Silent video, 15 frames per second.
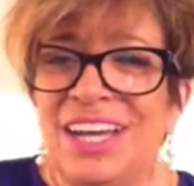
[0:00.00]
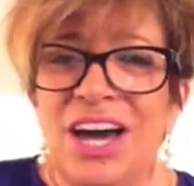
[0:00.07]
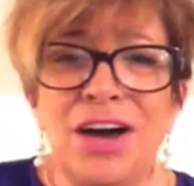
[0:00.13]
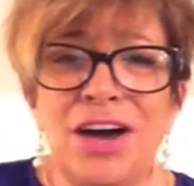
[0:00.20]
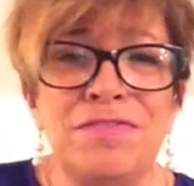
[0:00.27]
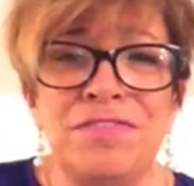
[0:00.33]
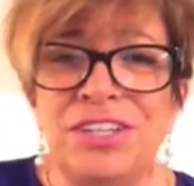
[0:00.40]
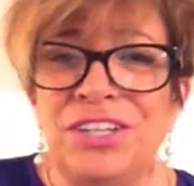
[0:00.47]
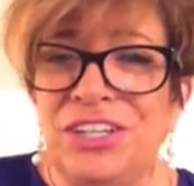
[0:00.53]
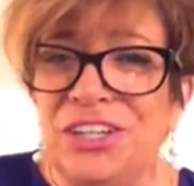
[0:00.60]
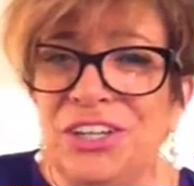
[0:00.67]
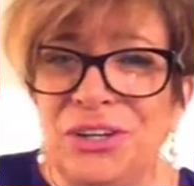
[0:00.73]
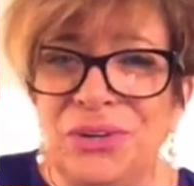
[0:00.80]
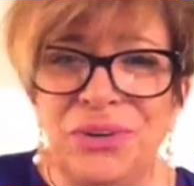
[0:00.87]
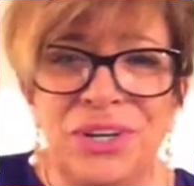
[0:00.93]
a
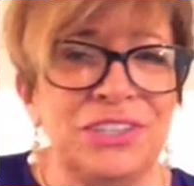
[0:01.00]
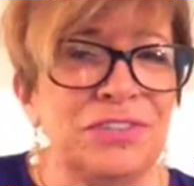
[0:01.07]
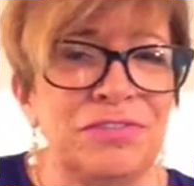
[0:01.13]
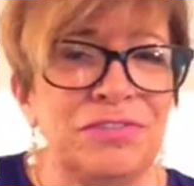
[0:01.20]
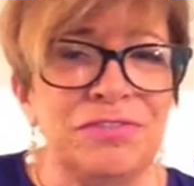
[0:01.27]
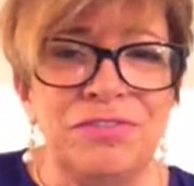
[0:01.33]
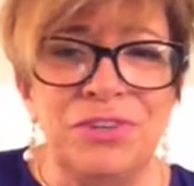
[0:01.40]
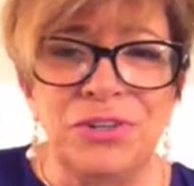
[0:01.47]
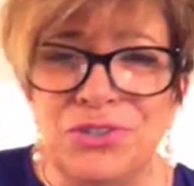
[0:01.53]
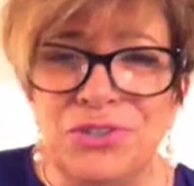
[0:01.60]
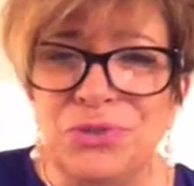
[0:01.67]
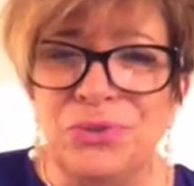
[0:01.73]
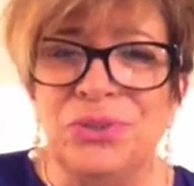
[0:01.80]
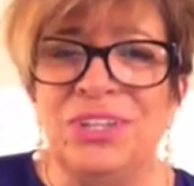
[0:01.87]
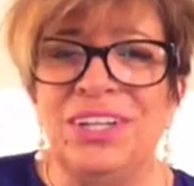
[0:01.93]
video is a
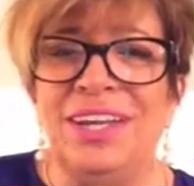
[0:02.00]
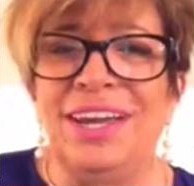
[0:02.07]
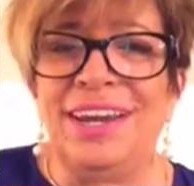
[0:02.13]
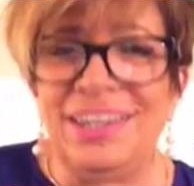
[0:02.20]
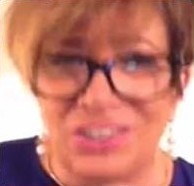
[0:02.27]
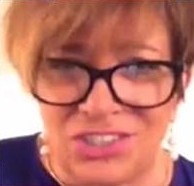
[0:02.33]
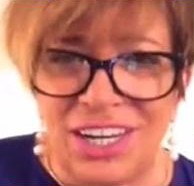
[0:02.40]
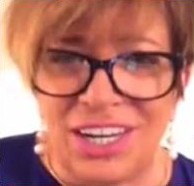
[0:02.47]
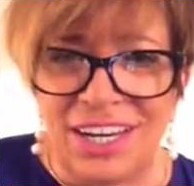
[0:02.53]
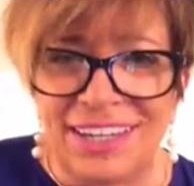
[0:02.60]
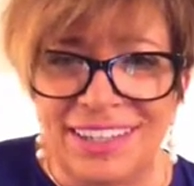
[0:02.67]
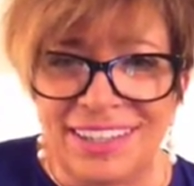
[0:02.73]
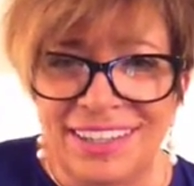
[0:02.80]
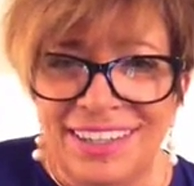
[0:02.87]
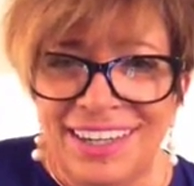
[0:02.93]
virtual
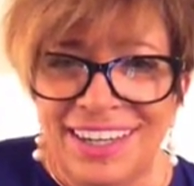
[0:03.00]
handshake.